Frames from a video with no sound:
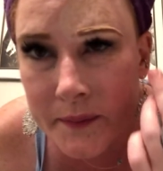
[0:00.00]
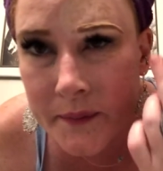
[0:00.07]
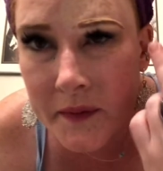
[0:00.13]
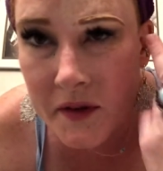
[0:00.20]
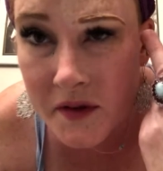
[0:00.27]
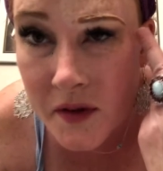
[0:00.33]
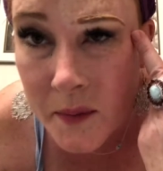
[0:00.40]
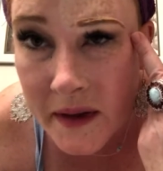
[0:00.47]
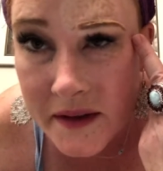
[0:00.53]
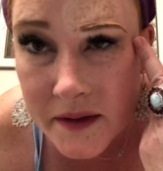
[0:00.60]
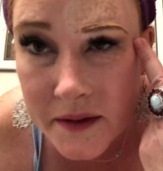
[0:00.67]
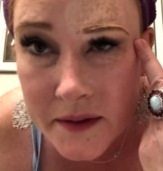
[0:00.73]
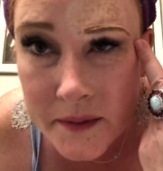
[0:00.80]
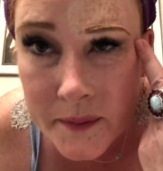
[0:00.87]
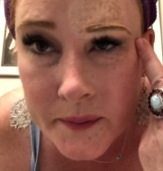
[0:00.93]
there's no
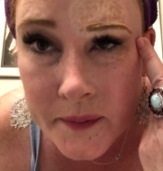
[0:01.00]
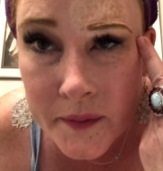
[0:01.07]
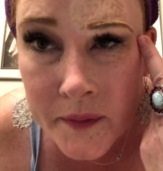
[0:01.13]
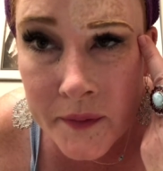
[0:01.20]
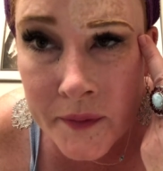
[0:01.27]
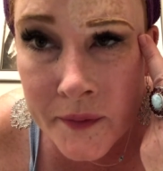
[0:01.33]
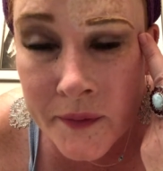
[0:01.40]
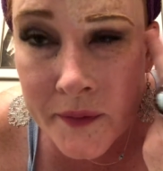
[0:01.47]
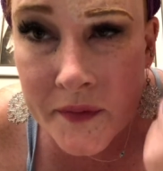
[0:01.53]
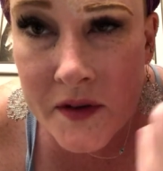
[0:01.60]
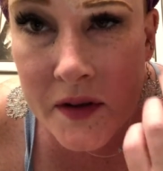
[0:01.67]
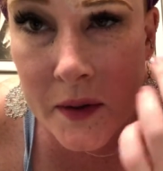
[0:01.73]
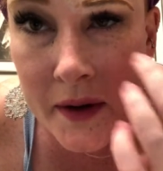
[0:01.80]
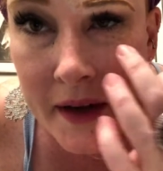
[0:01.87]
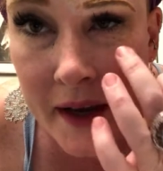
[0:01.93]
muscle,
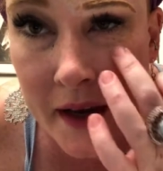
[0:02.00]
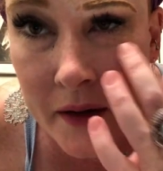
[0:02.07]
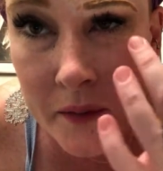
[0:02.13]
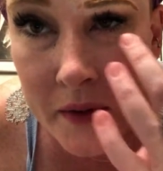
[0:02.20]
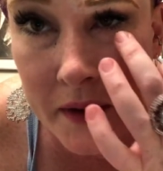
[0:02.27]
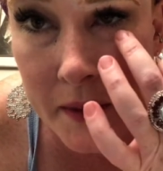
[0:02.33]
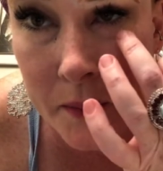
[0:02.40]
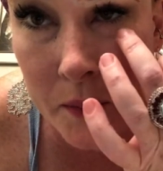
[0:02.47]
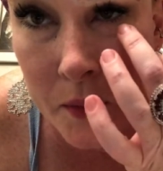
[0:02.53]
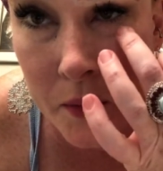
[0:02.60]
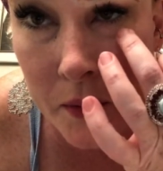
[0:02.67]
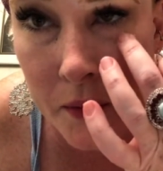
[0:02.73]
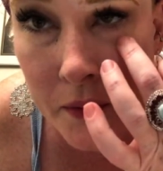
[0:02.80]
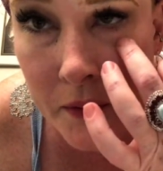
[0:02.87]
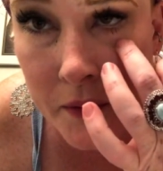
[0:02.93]
so I can't really
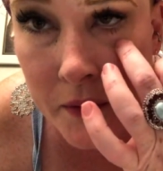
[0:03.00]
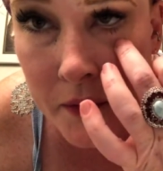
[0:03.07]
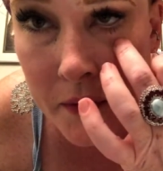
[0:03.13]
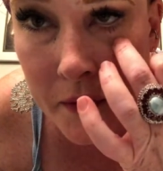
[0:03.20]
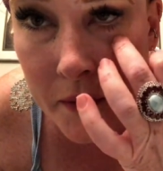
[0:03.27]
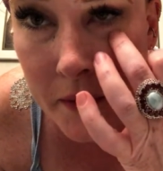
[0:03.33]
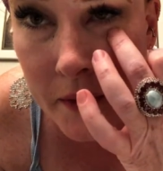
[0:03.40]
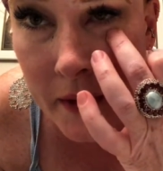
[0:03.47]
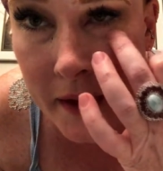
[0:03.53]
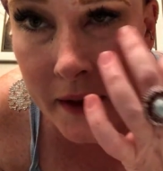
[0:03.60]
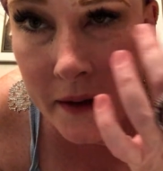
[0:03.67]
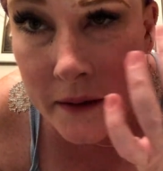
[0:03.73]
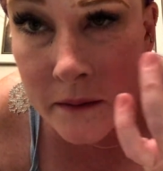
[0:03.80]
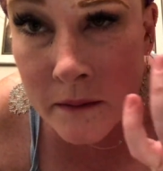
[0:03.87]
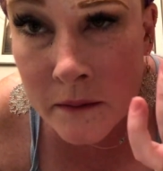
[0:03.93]
move,
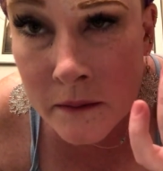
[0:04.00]
like,